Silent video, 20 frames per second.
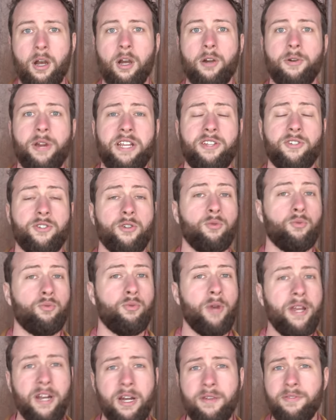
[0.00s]
All right, so
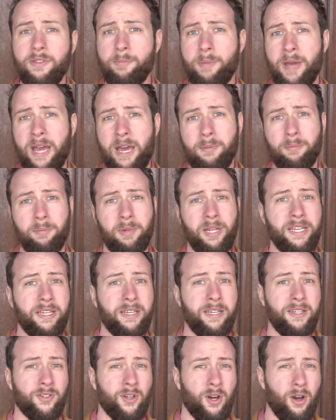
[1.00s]
right off the bat,
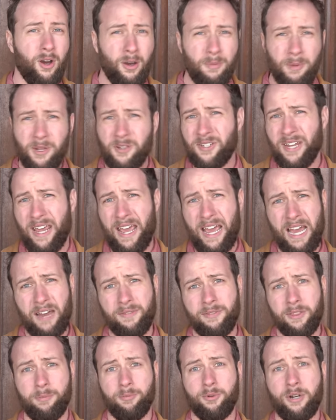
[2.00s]
Blink is almost
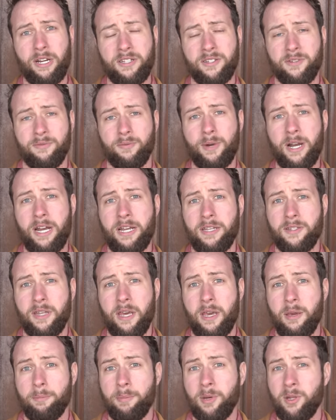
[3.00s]
half the price of Wyze,
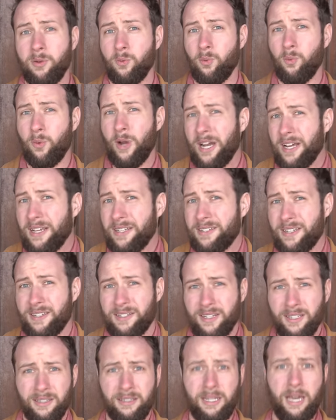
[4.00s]
but Wyze
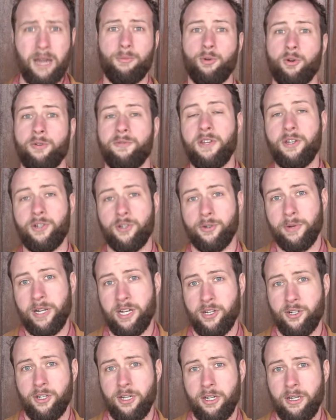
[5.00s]
is a lot more feature
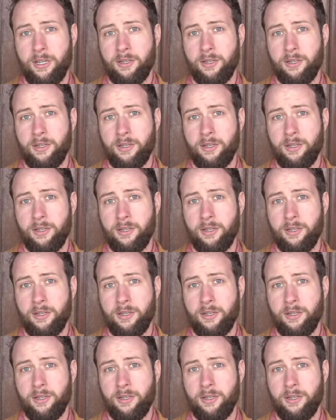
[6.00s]
rich.